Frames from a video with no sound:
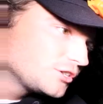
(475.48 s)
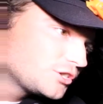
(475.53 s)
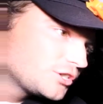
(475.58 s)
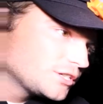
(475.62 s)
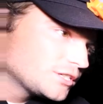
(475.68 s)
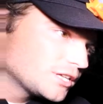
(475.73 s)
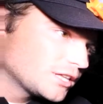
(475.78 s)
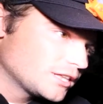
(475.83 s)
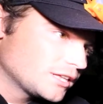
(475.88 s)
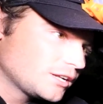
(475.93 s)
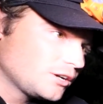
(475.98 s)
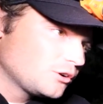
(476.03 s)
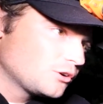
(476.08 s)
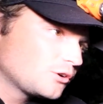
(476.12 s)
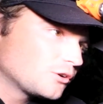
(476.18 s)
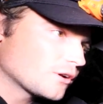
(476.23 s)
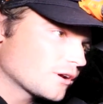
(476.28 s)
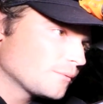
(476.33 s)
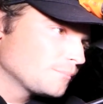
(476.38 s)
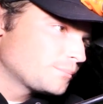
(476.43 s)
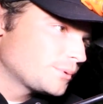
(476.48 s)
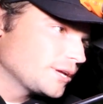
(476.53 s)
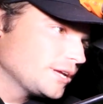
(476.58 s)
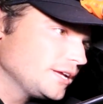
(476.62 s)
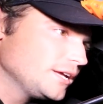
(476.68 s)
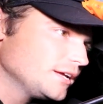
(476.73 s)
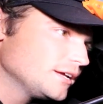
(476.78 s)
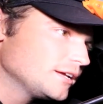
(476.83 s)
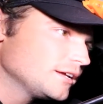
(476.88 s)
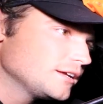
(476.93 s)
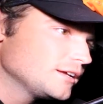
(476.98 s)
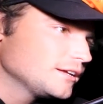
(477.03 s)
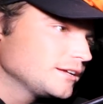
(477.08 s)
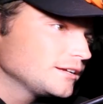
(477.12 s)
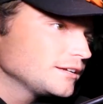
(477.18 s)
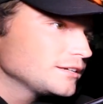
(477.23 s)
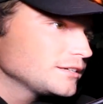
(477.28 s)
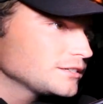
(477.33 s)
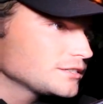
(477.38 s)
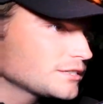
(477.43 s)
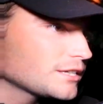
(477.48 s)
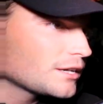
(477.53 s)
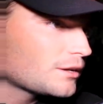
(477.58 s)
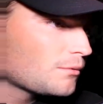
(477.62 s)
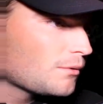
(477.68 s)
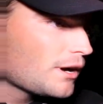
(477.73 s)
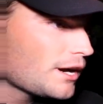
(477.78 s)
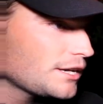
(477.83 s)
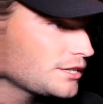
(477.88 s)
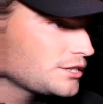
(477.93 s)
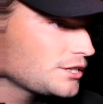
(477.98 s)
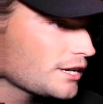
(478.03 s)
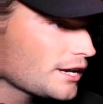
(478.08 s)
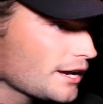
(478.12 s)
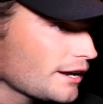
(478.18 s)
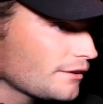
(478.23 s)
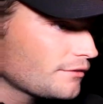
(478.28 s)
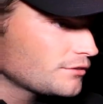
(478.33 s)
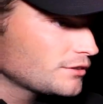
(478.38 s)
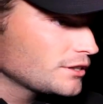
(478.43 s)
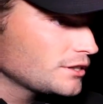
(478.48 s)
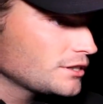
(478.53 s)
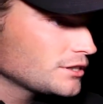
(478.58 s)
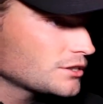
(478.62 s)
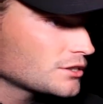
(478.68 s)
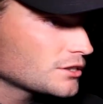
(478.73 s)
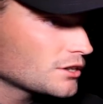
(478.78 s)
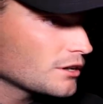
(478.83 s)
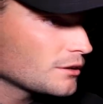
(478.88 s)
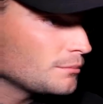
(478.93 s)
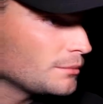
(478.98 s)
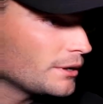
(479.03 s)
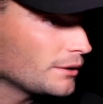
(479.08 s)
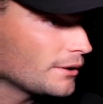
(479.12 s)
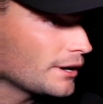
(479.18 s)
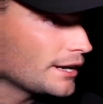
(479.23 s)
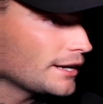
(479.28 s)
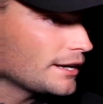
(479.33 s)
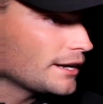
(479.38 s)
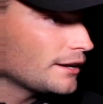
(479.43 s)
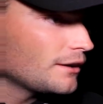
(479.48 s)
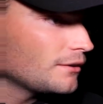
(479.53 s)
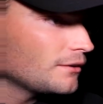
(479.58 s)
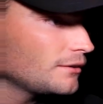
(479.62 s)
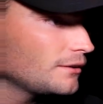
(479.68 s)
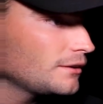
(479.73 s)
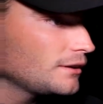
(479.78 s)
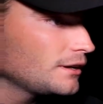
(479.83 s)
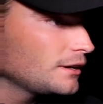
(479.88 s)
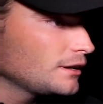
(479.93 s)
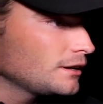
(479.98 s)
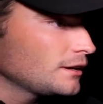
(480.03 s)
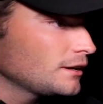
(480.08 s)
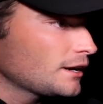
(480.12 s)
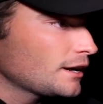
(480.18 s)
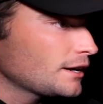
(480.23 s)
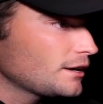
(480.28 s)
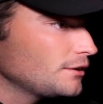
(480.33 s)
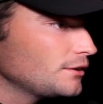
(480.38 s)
She's a little grumpy. She's like, why do you have to disturb me right now? I